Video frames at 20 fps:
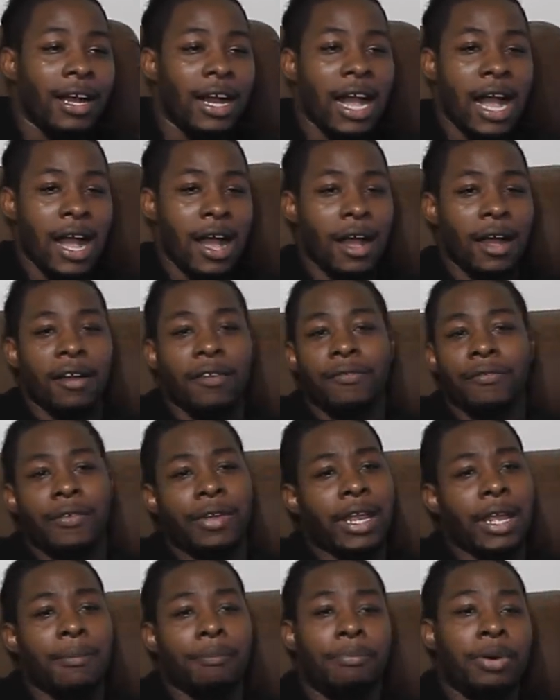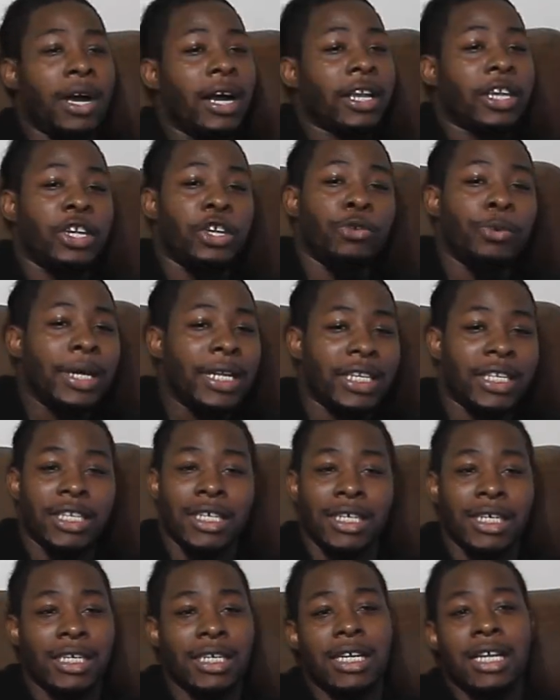uh, freaking punk you
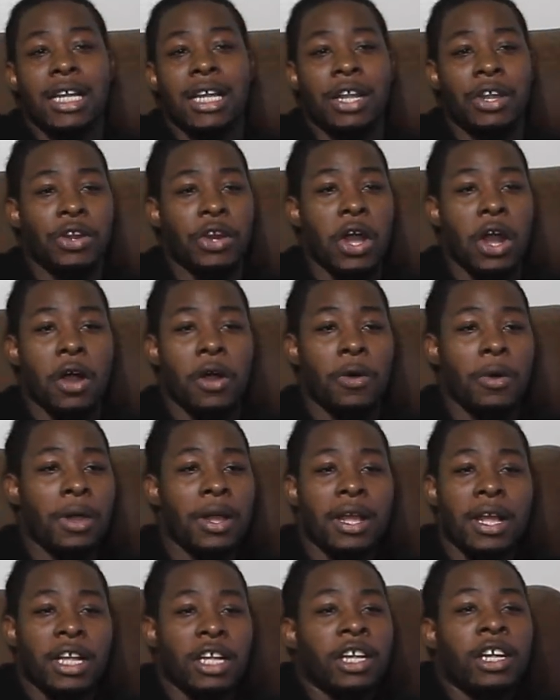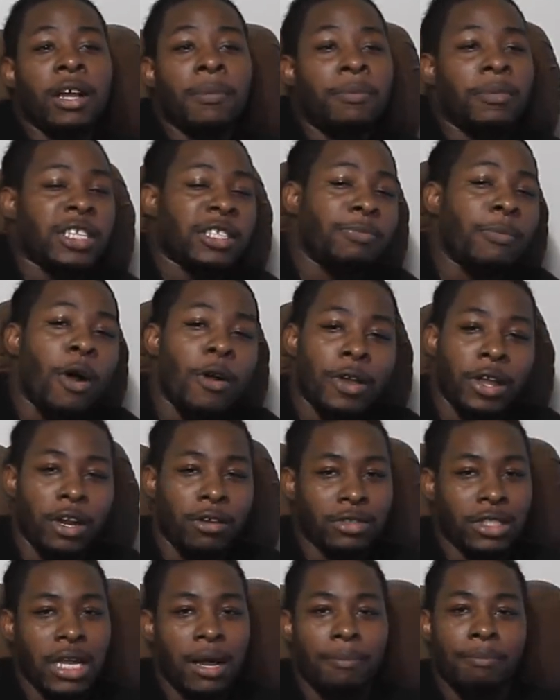into, you know, smoking
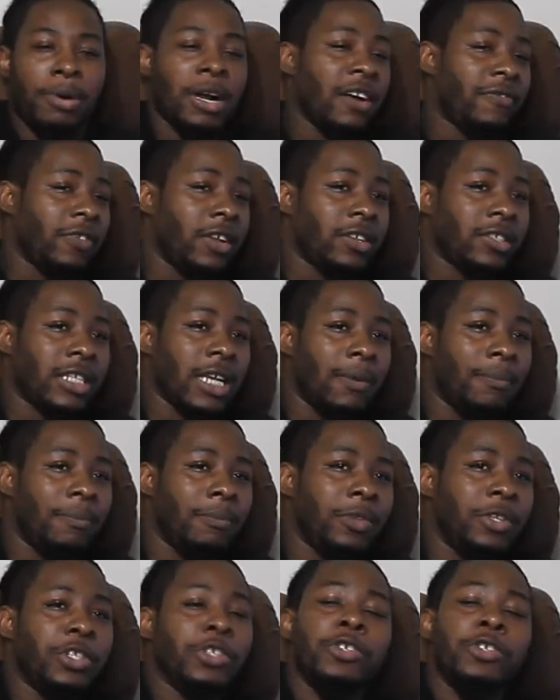on something, puffing on something.